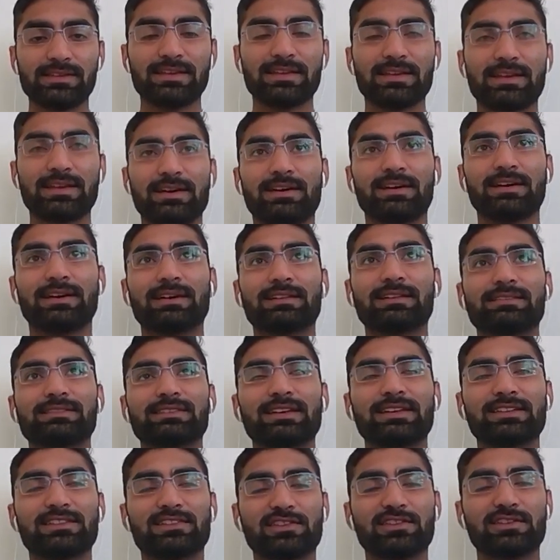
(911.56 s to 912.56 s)
Yeah,
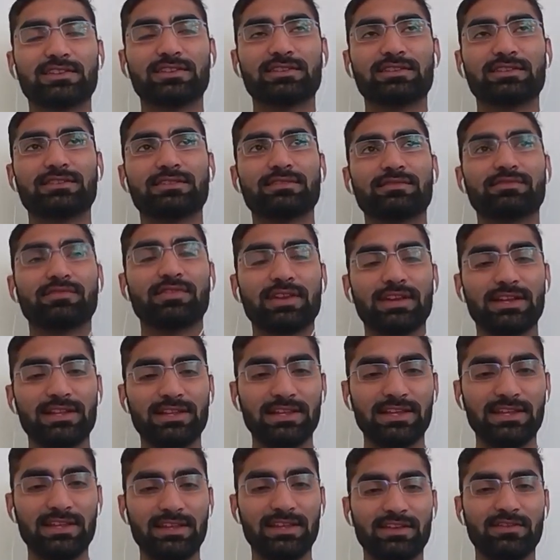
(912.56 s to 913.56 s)
that's
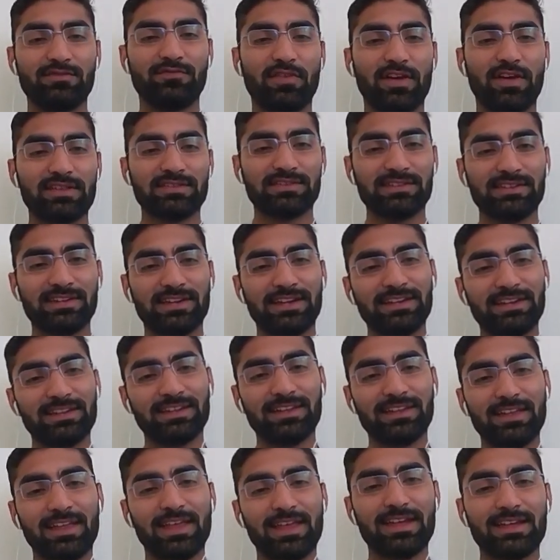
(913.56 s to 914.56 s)
really
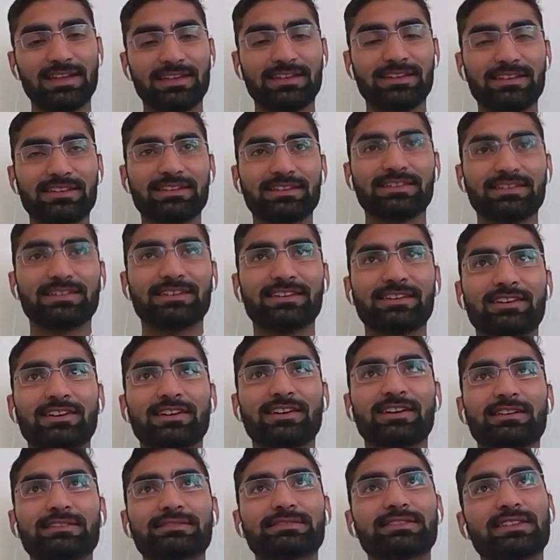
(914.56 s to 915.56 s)
fascinating. And
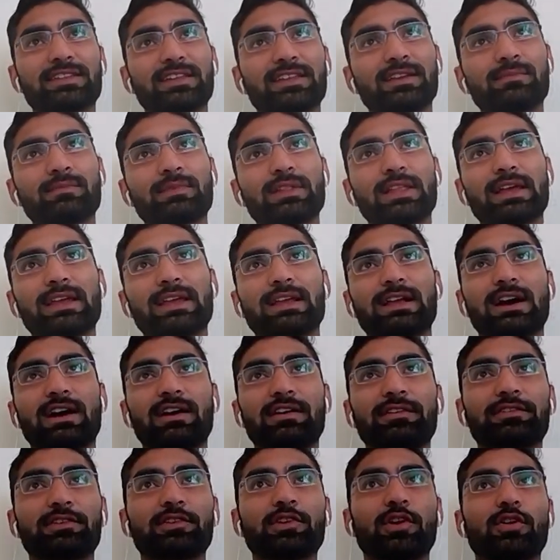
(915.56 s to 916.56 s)
same like
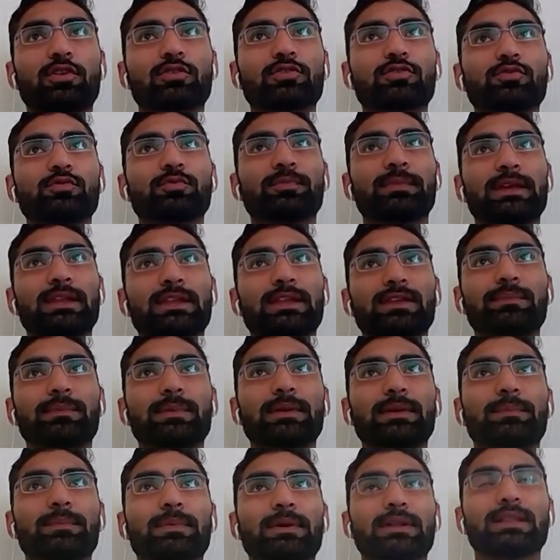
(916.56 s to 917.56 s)
I've talked to many
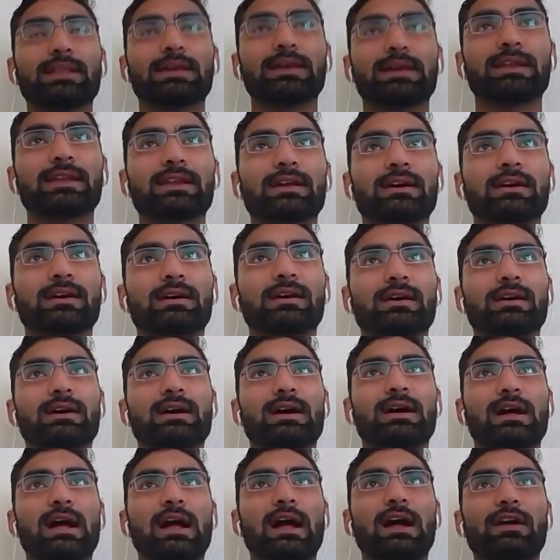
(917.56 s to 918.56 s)
people, and
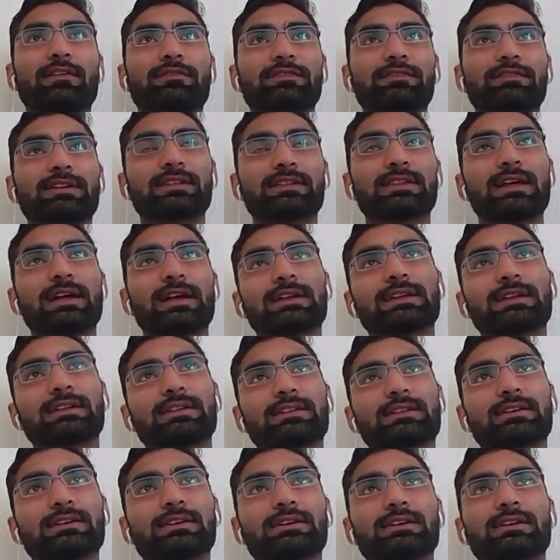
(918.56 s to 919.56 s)
after that,
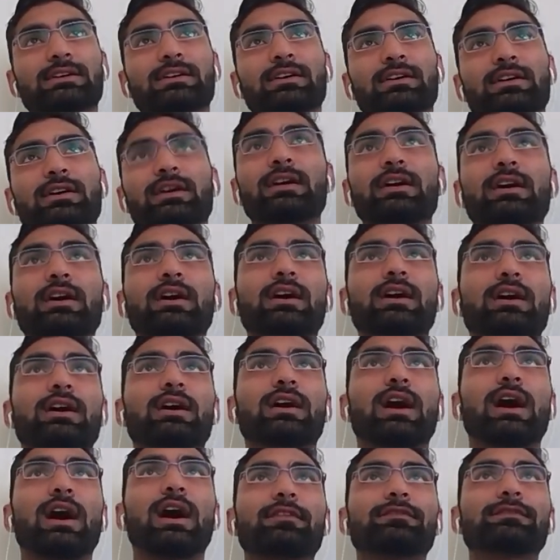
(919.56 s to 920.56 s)

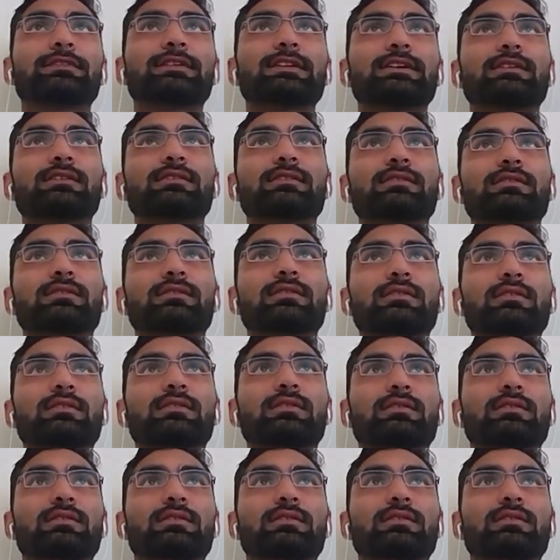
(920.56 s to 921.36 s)
after